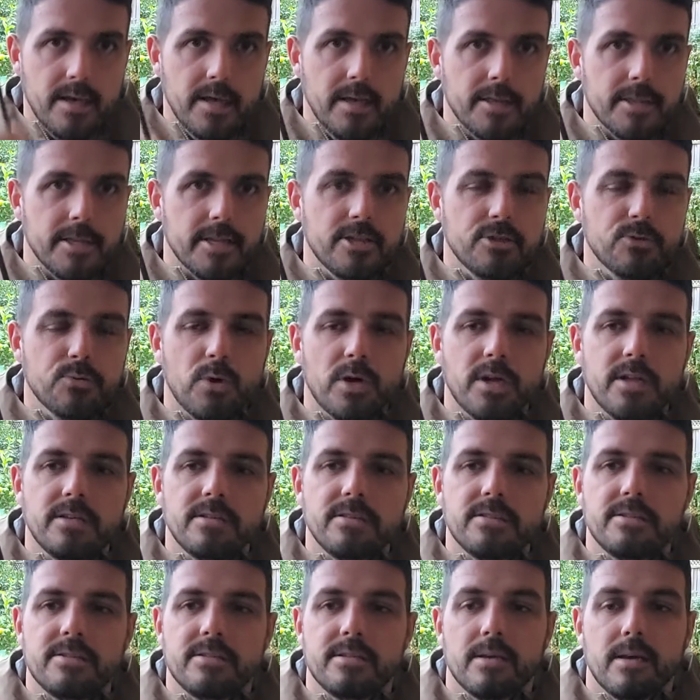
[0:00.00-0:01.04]
these
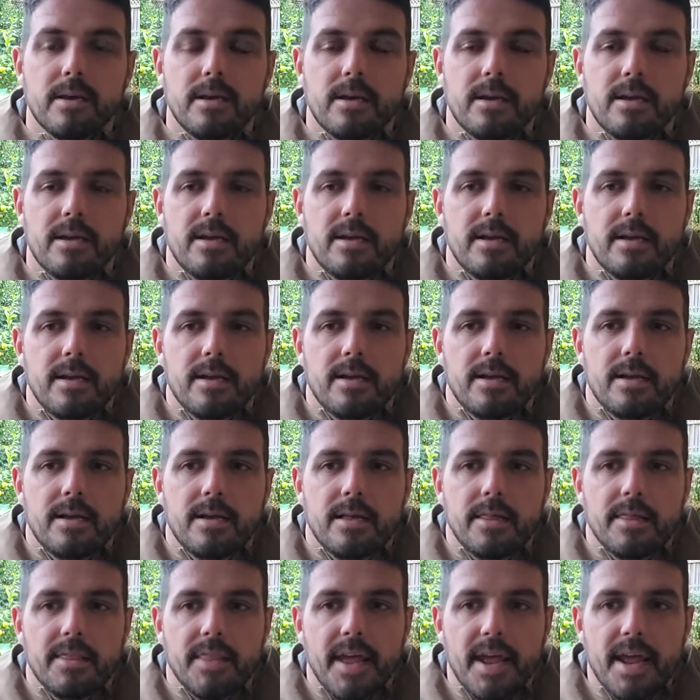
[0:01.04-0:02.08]
ones,
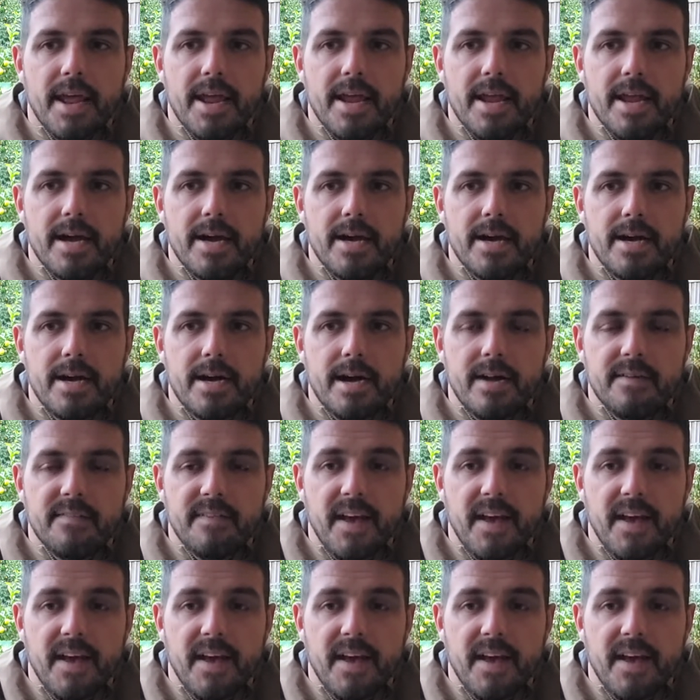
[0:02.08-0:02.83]
I've